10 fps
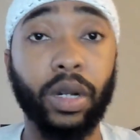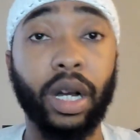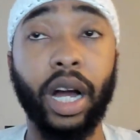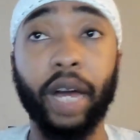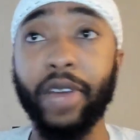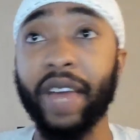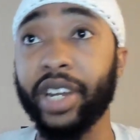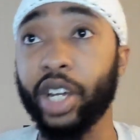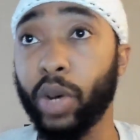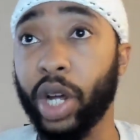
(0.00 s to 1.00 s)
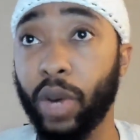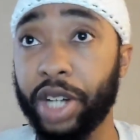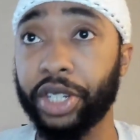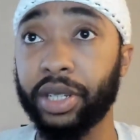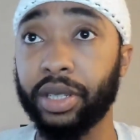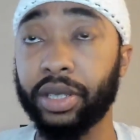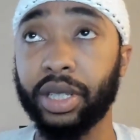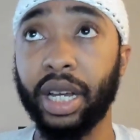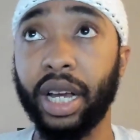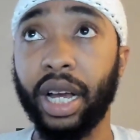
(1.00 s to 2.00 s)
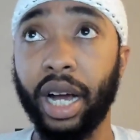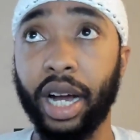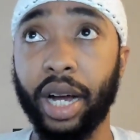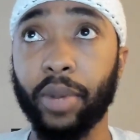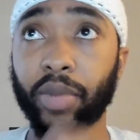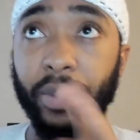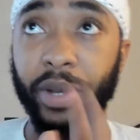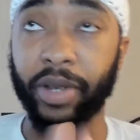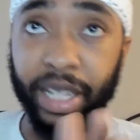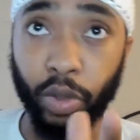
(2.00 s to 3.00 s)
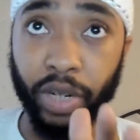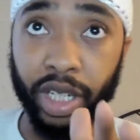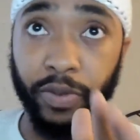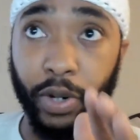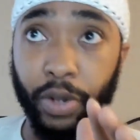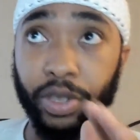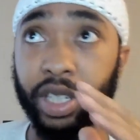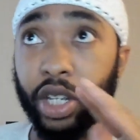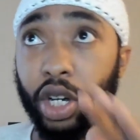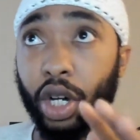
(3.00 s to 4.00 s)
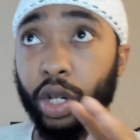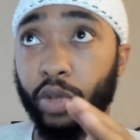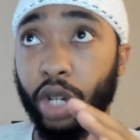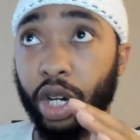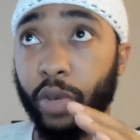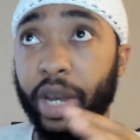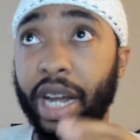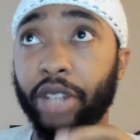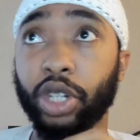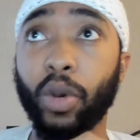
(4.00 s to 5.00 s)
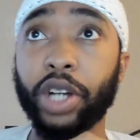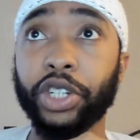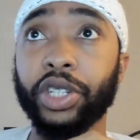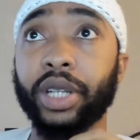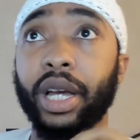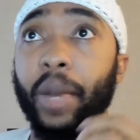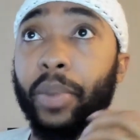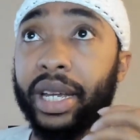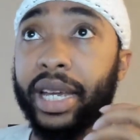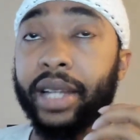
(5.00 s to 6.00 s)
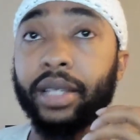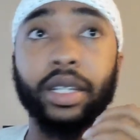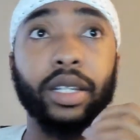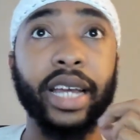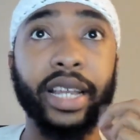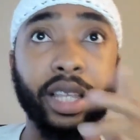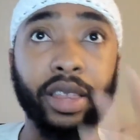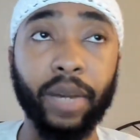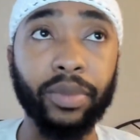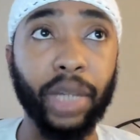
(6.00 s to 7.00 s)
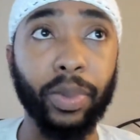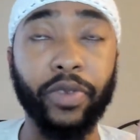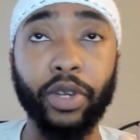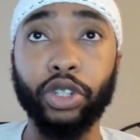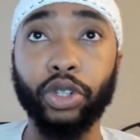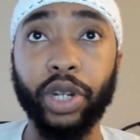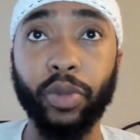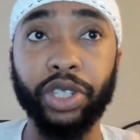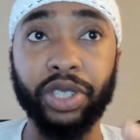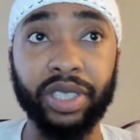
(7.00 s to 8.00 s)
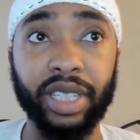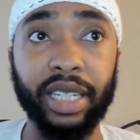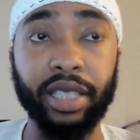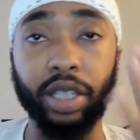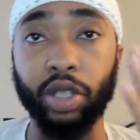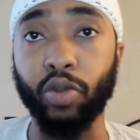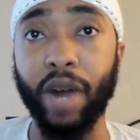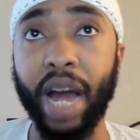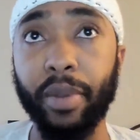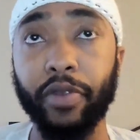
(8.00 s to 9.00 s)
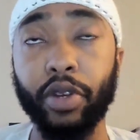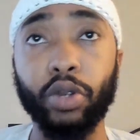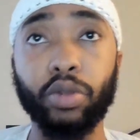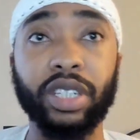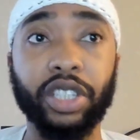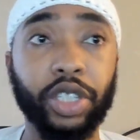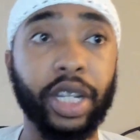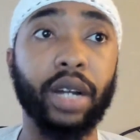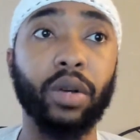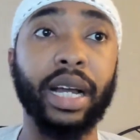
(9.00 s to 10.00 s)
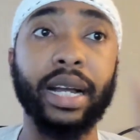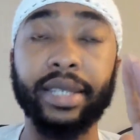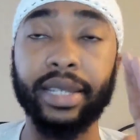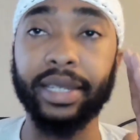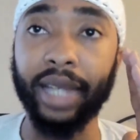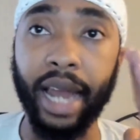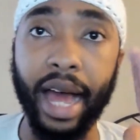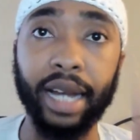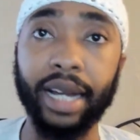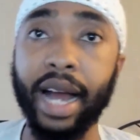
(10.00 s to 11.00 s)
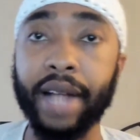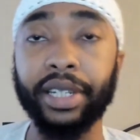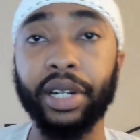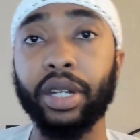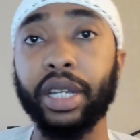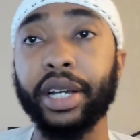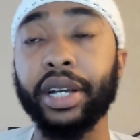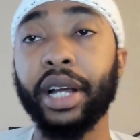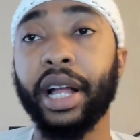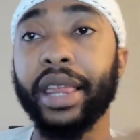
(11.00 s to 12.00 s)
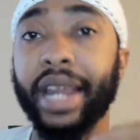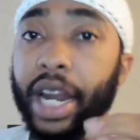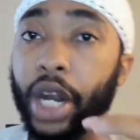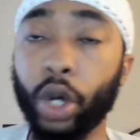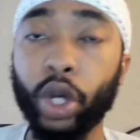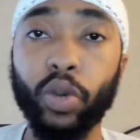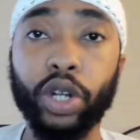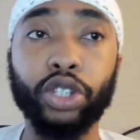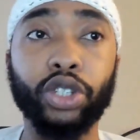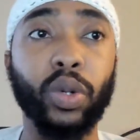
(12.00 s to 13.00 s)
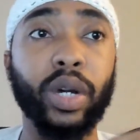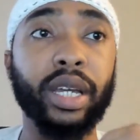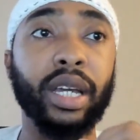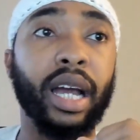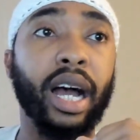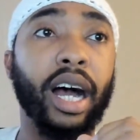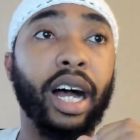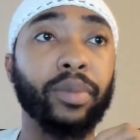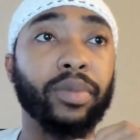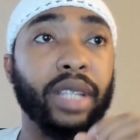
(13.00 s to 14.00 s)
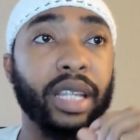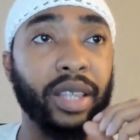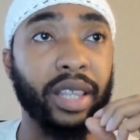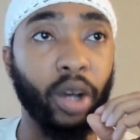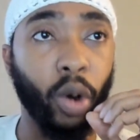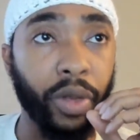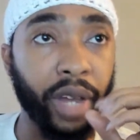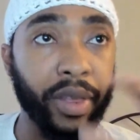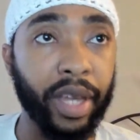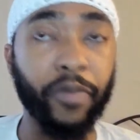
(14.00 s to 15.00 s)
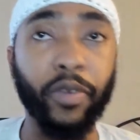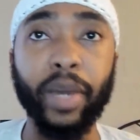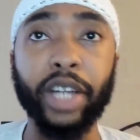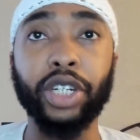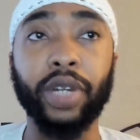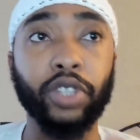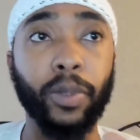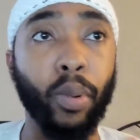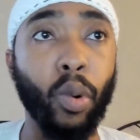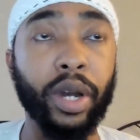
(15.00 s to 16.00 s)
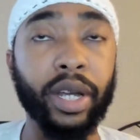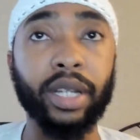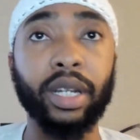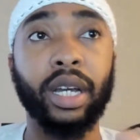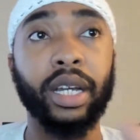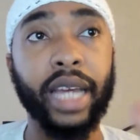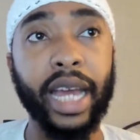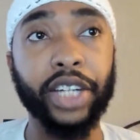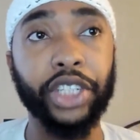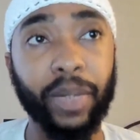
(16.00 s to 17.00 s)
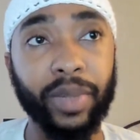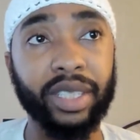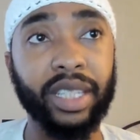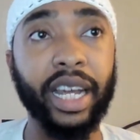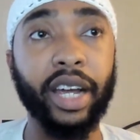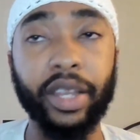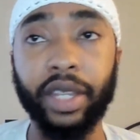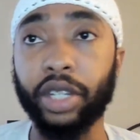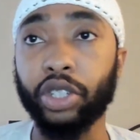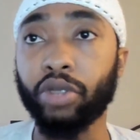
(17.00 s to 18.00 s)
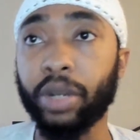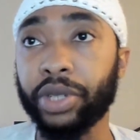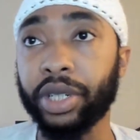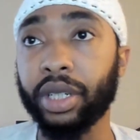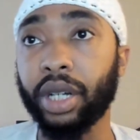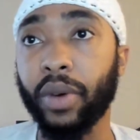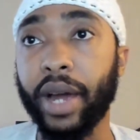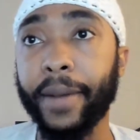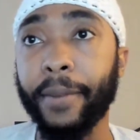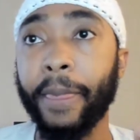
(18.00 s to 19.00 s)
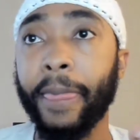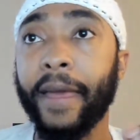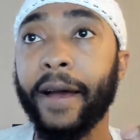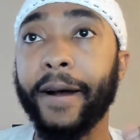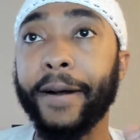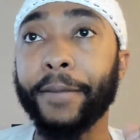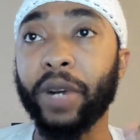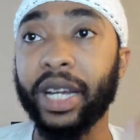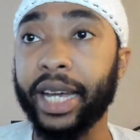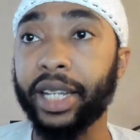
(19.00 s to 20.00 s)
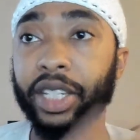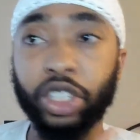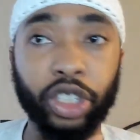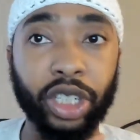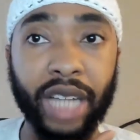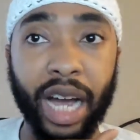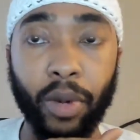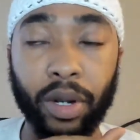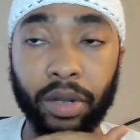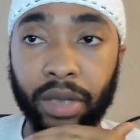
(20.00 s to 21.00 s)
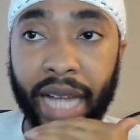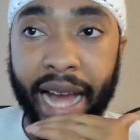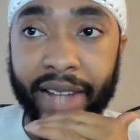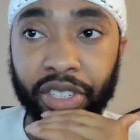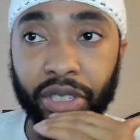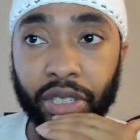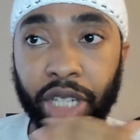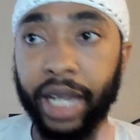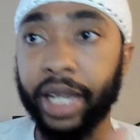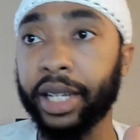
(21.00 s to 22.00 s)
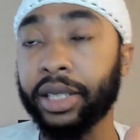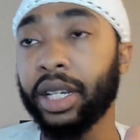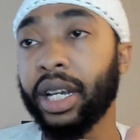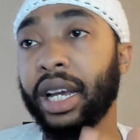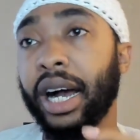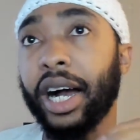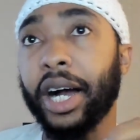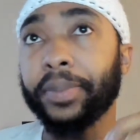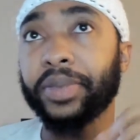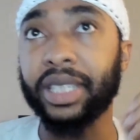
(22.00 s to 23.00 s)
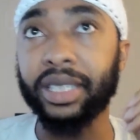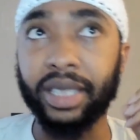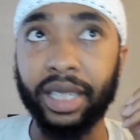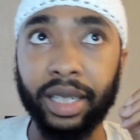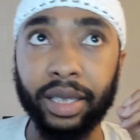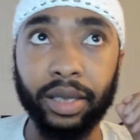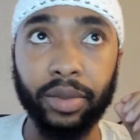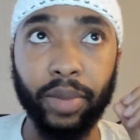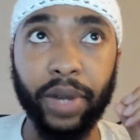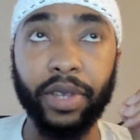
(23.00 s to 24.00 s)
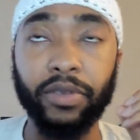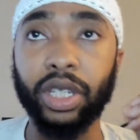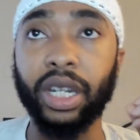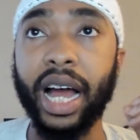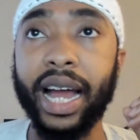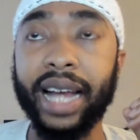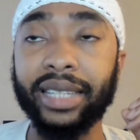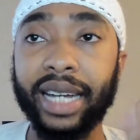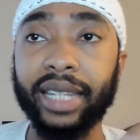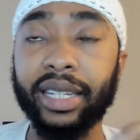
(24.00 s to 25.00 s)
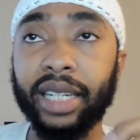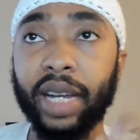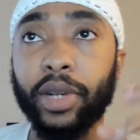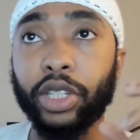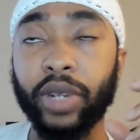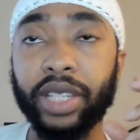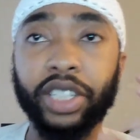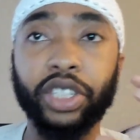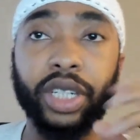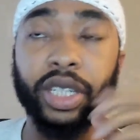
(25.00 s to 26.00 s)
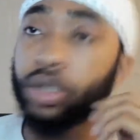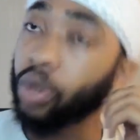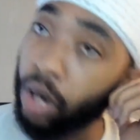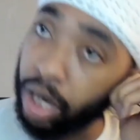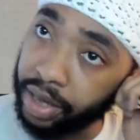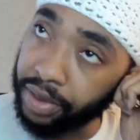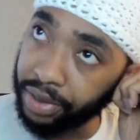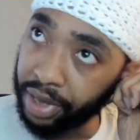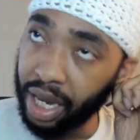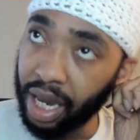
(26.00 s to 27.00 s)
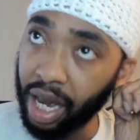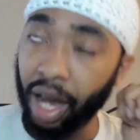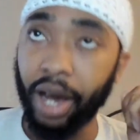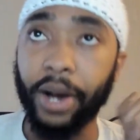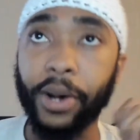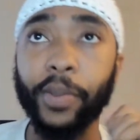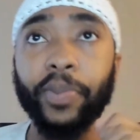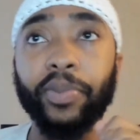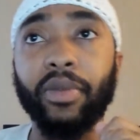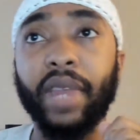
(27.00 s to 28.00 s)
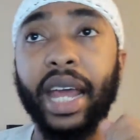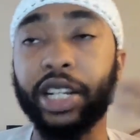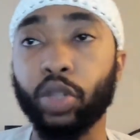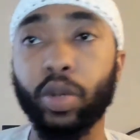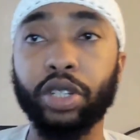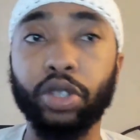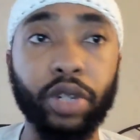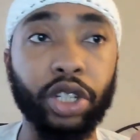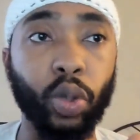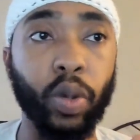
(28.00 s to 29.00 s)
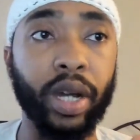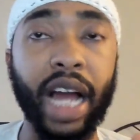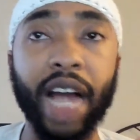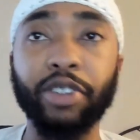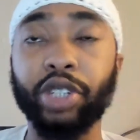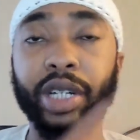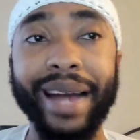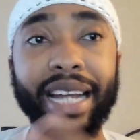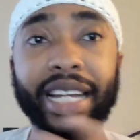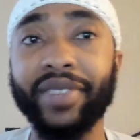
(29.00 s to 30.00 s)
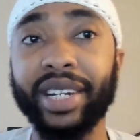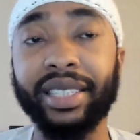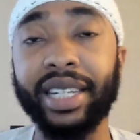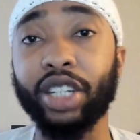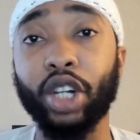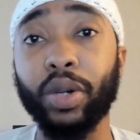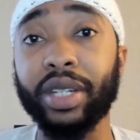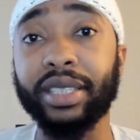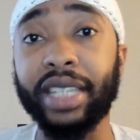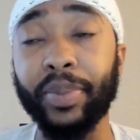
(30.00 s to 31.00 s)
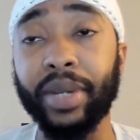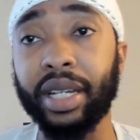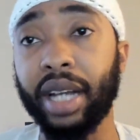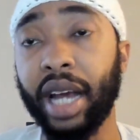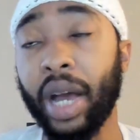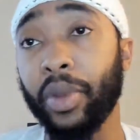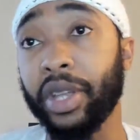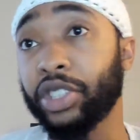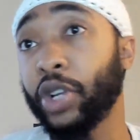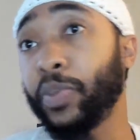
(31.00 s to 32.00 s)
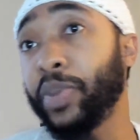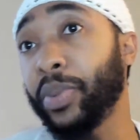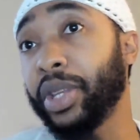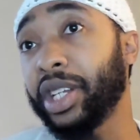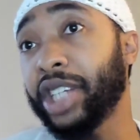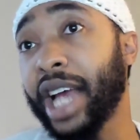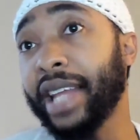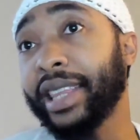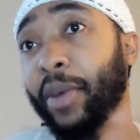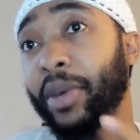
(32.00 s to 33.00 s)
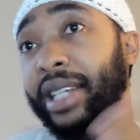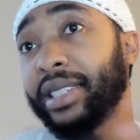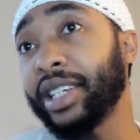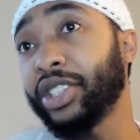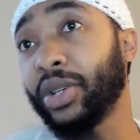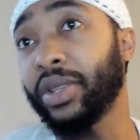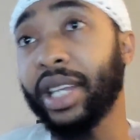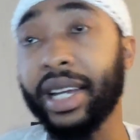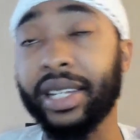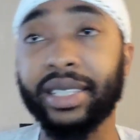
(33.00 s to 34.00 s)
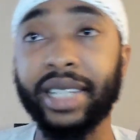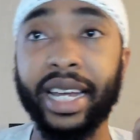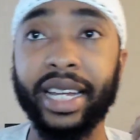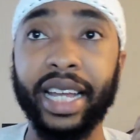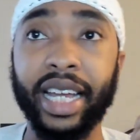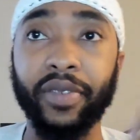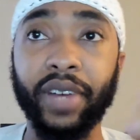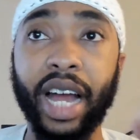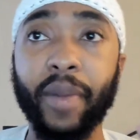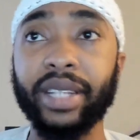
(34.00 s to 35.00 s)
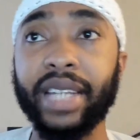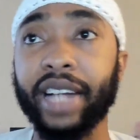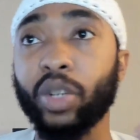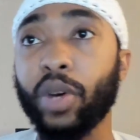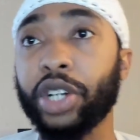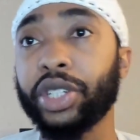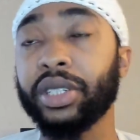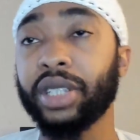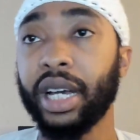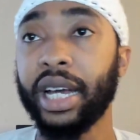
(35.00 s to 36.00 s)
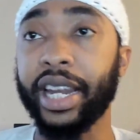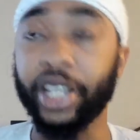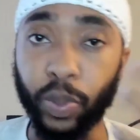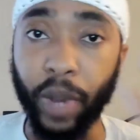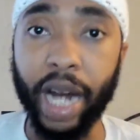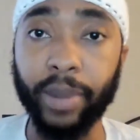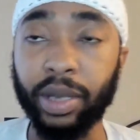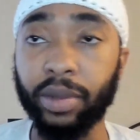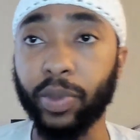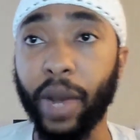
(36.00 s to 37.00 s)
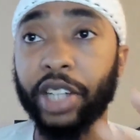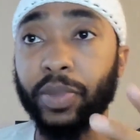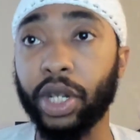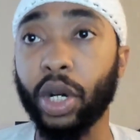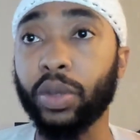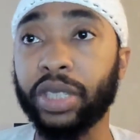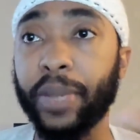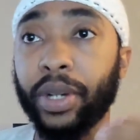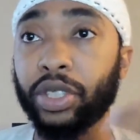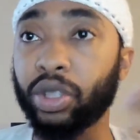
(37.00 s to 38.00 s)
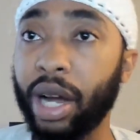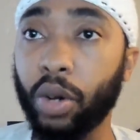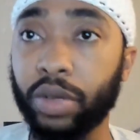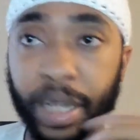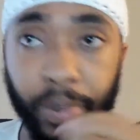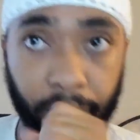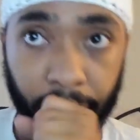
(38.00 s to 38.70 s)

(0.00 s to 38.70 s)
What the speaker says: if you have any quick questions. Let me get through this first, and then y'all can read out your questions. But again, hit the thumbs up if you're enjoying what you're seeing. Subscribe if you're new to this channel. Like I said, there's a lot of content on here that I know you will enjoy. All the other information of supporting KHM is there in the description. All right. Again, this is just our last check-in since the month of July has ended and we're transitioning to August. And I just wanted to do this quick live stream. I didn't even intend to go this deep in it, but there's certain people in the chat that when they say certain things, they give comments, ask questions, and inspires me to go deeper. So I go deeper.